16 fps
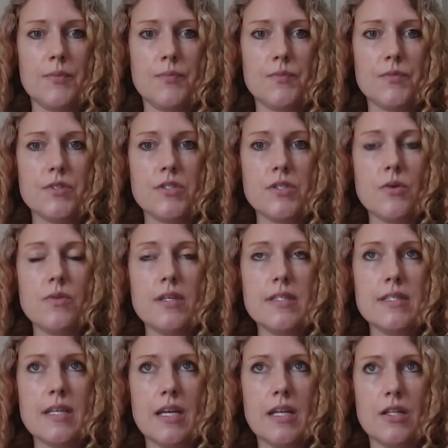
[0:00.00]
So
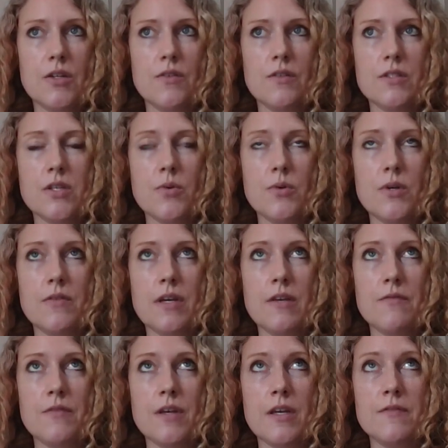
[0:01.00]

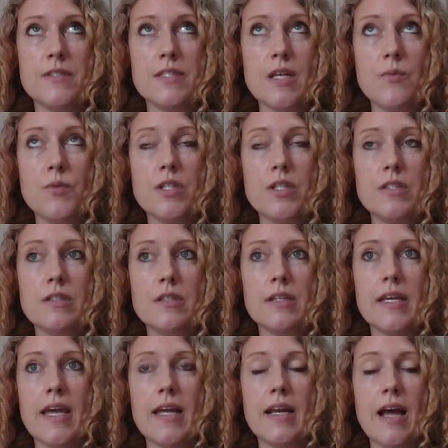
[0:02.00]
if someone
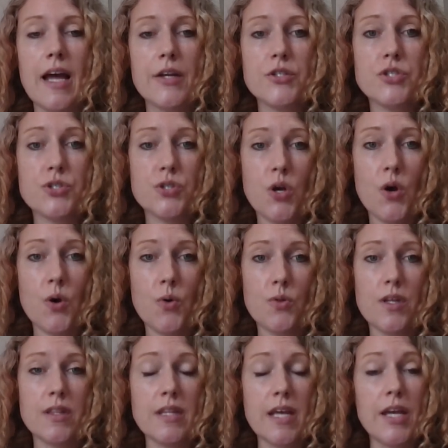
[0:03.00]
cannot show
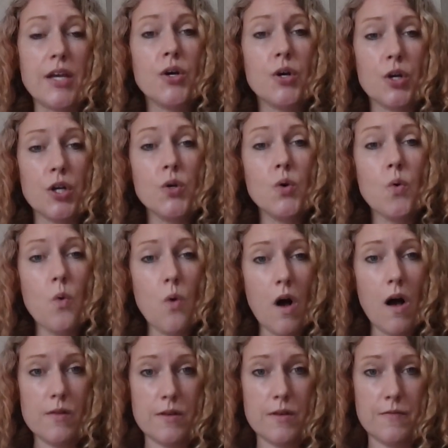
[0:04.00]
that they could
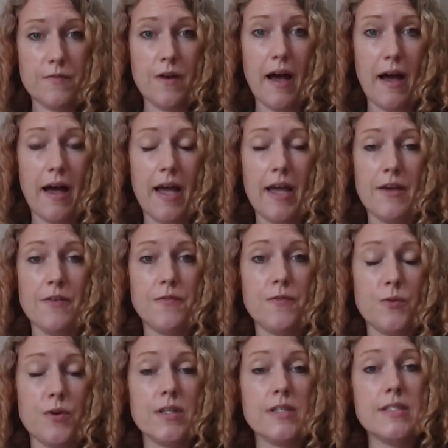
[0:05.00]
qualify
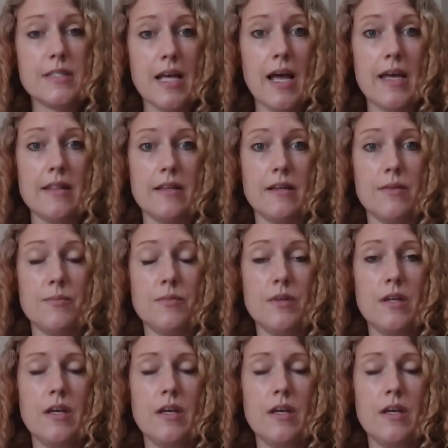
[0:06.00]
for asylum